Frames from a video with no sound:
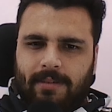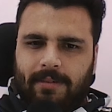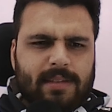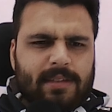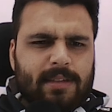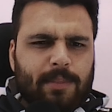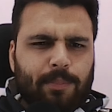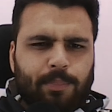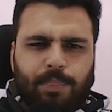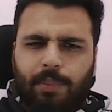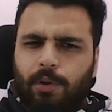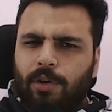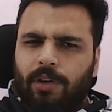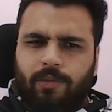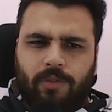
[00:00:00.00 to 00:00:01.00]
This is a
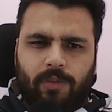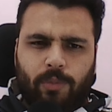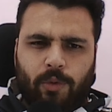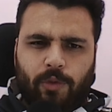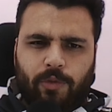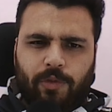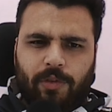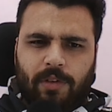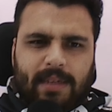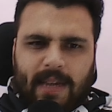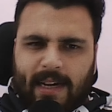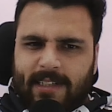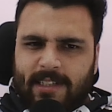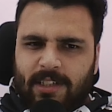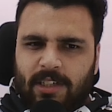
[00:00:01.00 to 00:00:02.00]
beautiful move. The
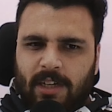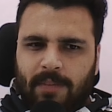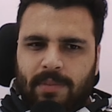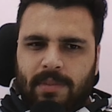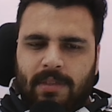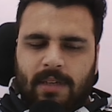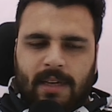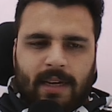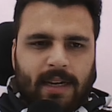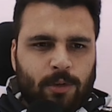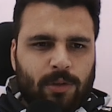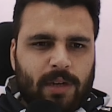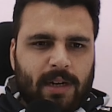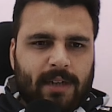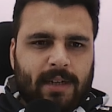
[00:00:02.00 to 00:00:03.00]
knight jumps
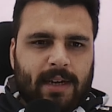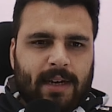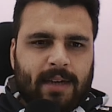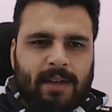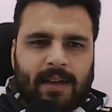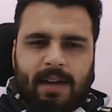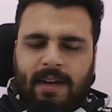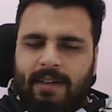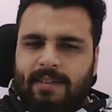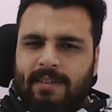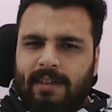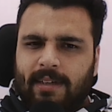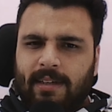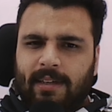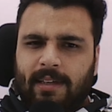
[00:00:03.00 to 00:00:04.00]
into the attack and
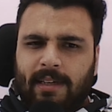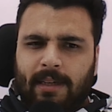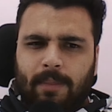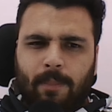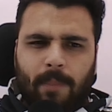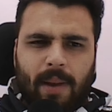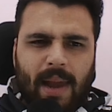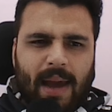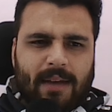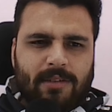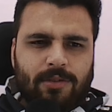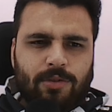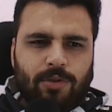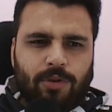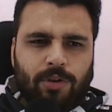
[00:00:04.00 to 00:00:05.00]
suddenly
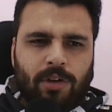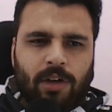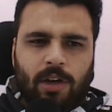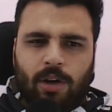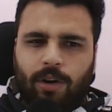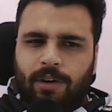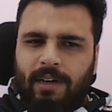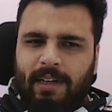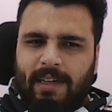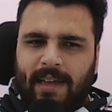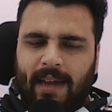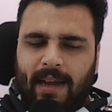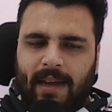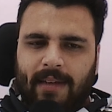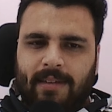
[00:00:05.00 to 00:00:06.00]
black's rook on
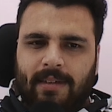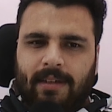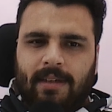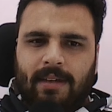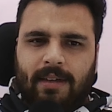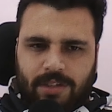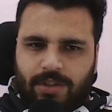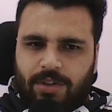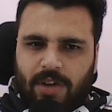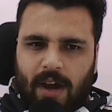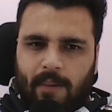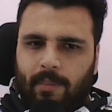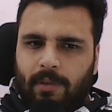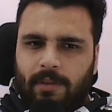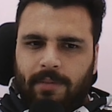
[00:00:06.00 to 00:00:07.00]
d8 is trapped.